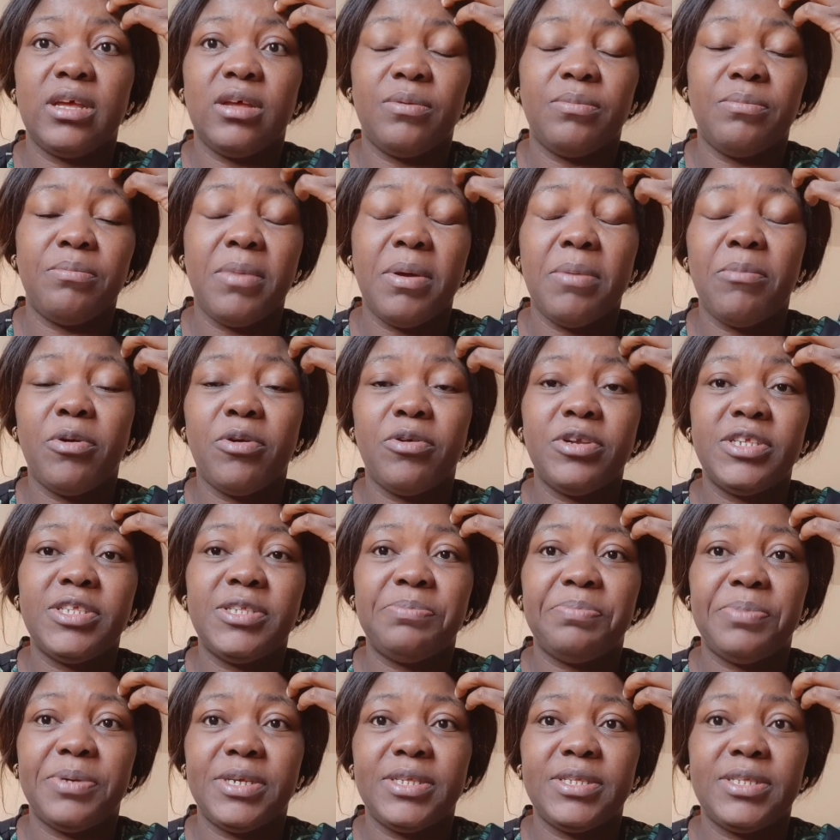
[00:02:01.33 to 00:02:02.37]
memory
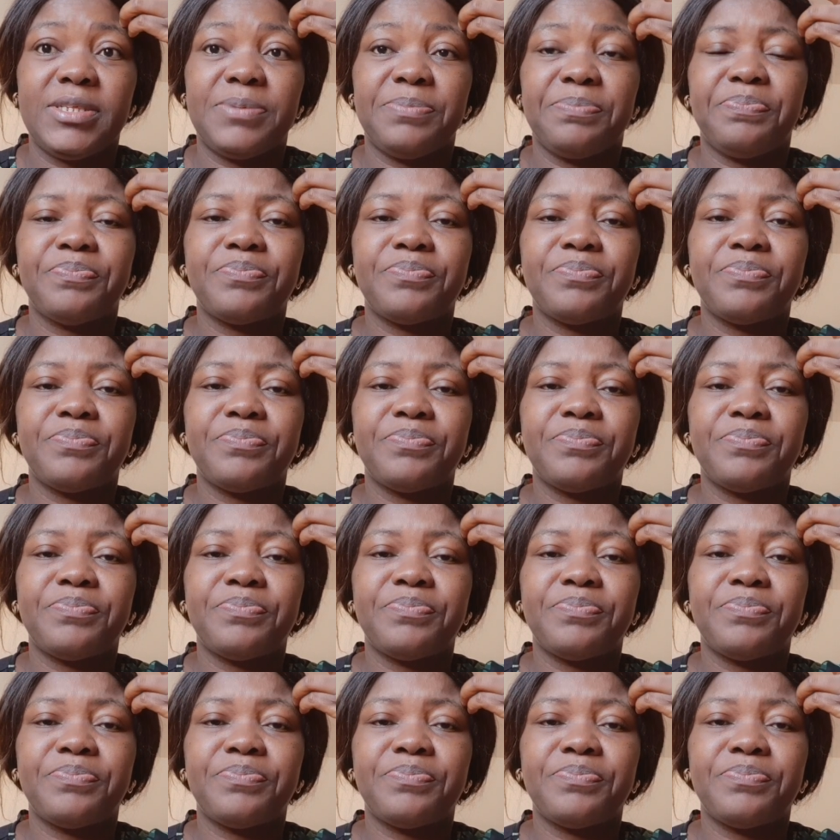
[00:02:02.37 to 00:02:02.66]
space.